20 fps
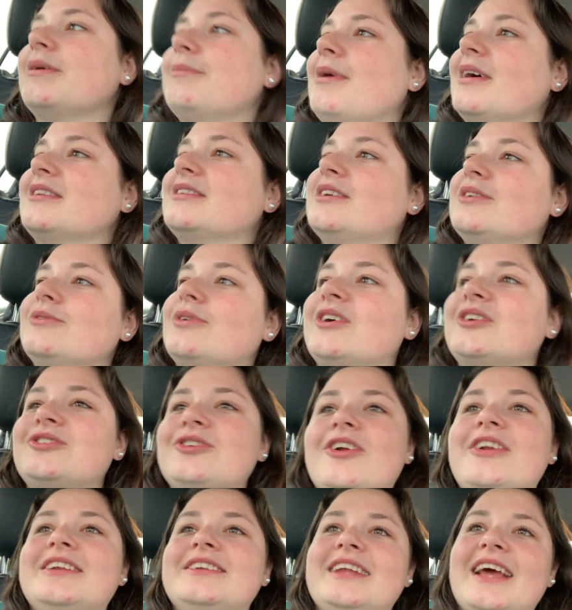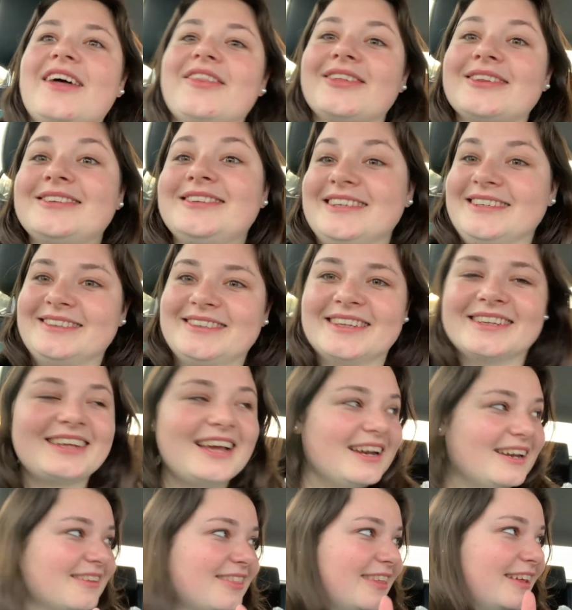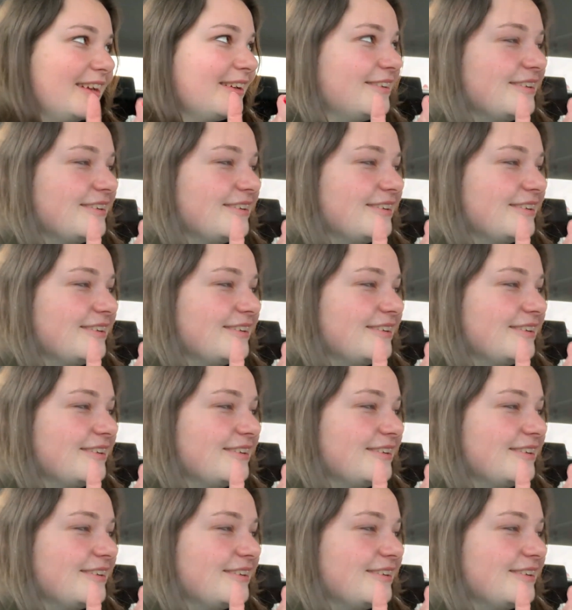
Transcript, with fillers: Mexican restaurant in town that's decent kind of thing.